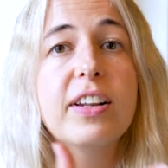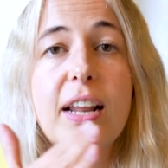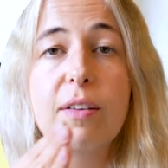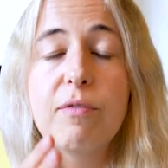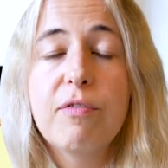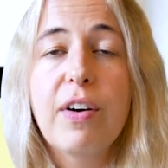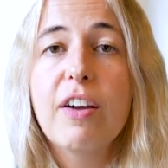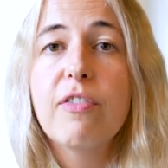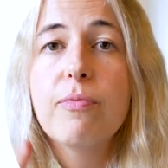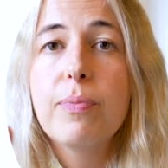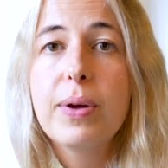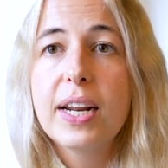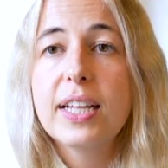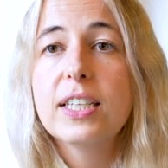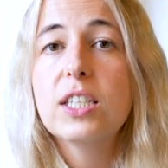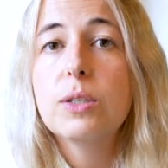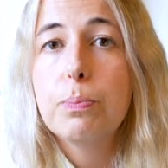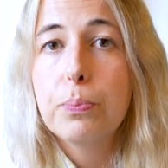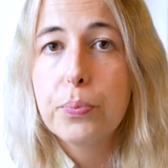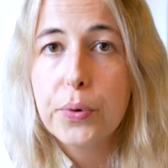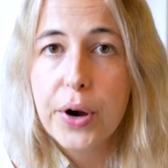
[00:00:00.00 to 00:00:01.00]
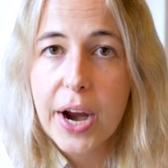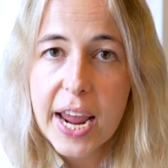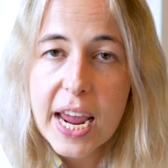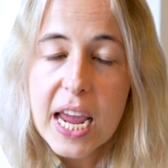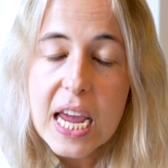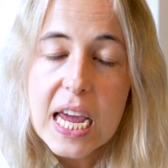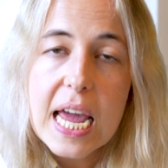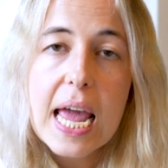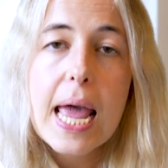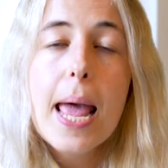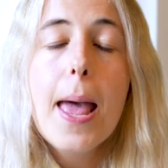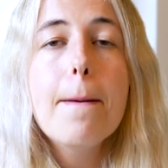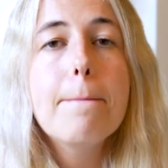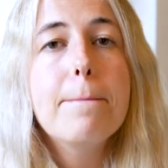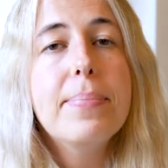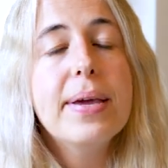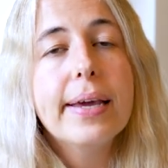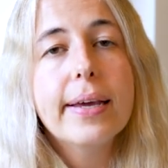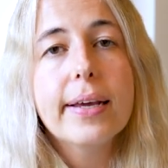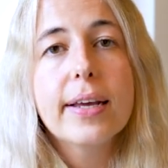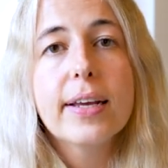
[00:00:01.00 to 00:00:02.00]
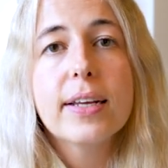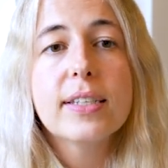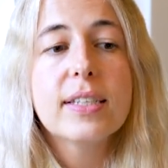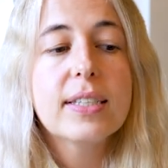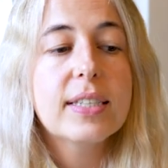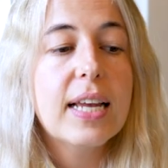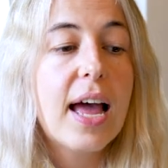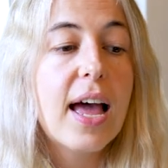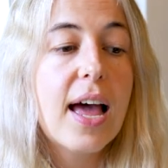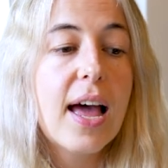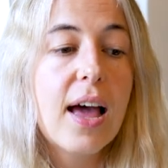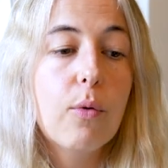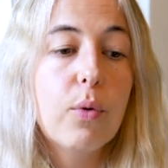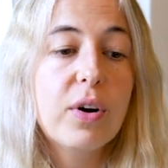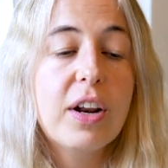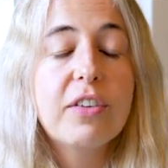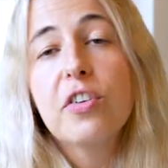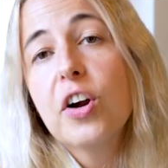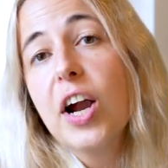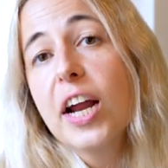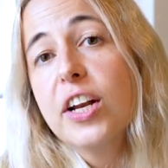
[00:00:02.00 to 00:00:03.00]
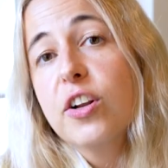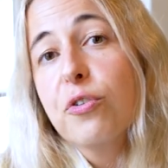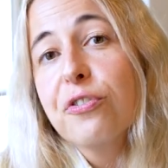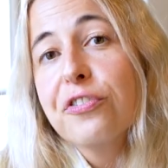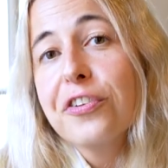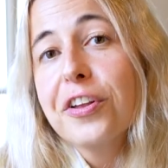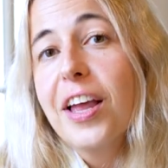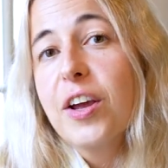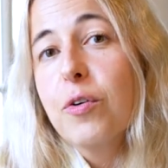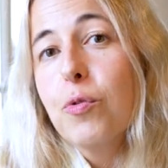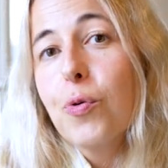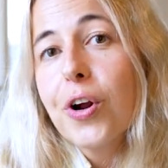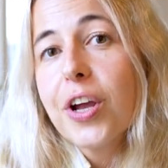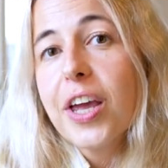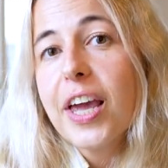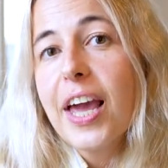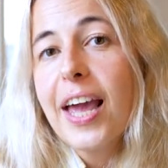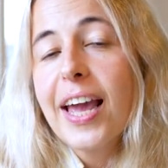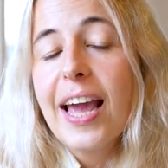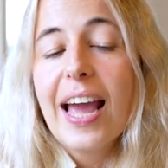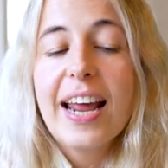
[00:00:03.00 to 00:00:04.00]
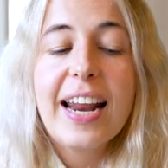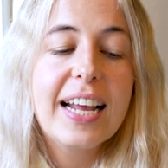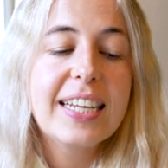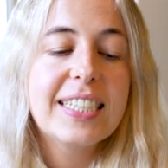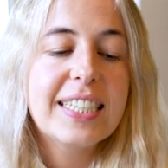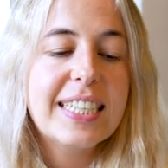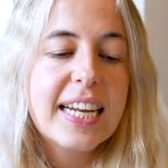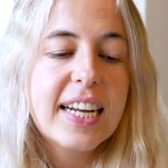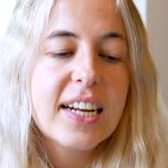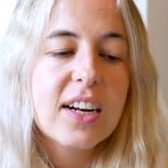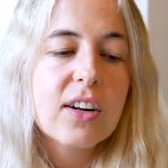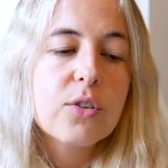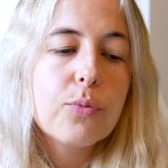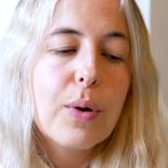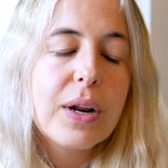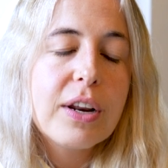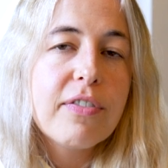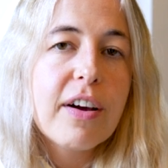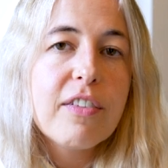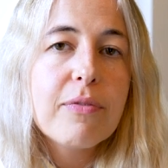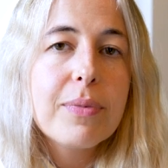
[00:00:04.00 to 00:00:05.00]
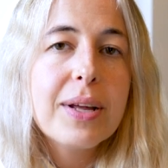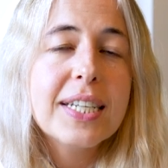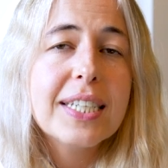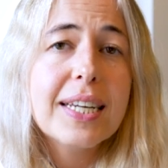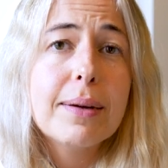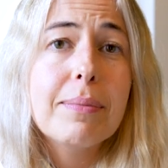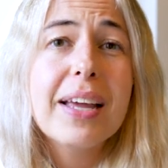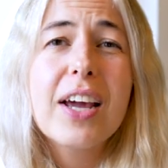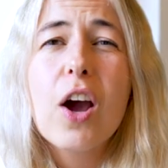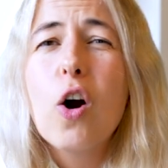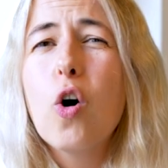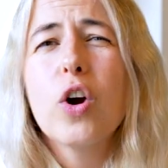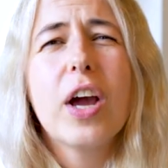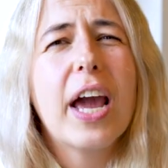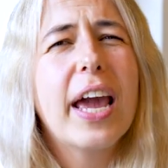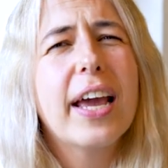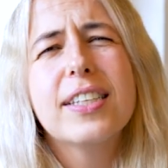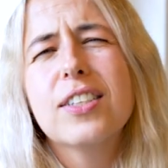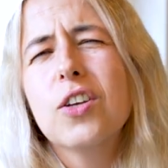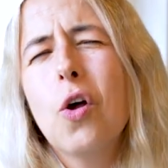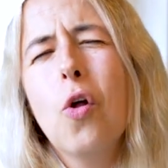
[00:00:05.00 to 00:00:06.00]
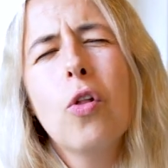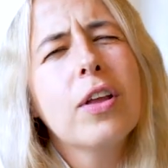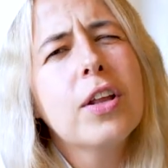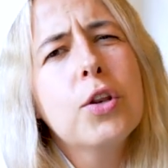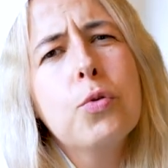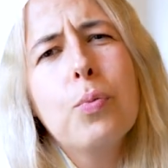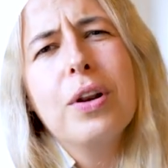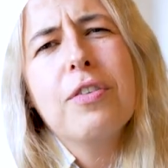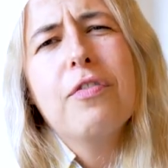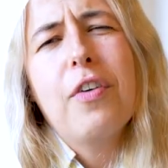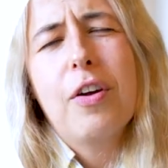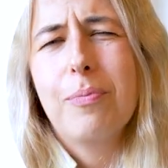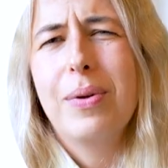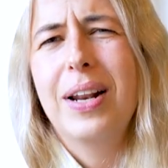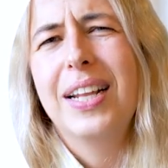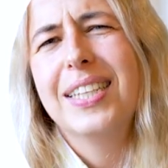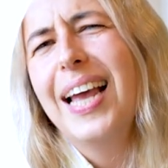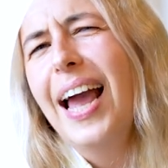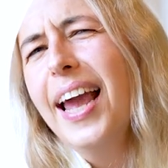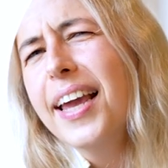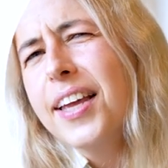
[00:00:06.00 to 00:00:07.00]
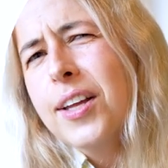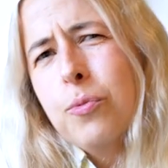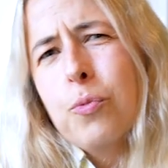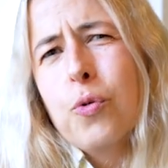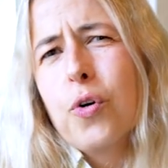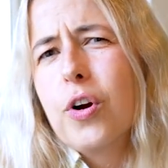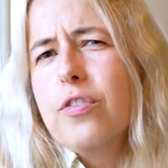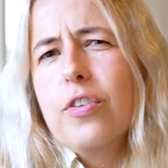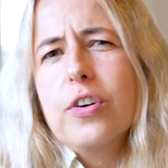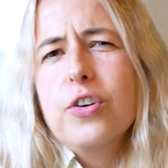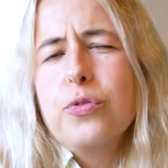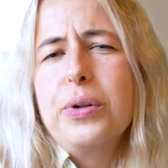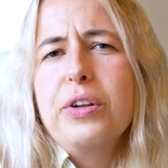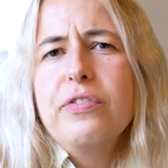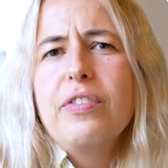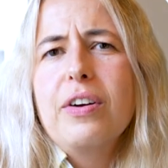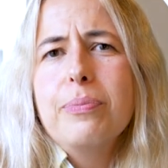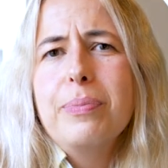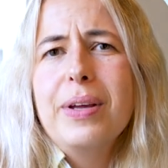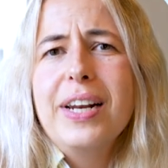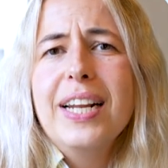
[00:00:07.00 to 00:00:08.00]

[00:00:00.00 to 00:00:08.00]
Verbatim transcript: and then five minutes break, because uh, whenever I don't feel like working and I set it on twenty-five minutes, I'm like, okay, it's only twenty-five minutes. I can work for twenty-five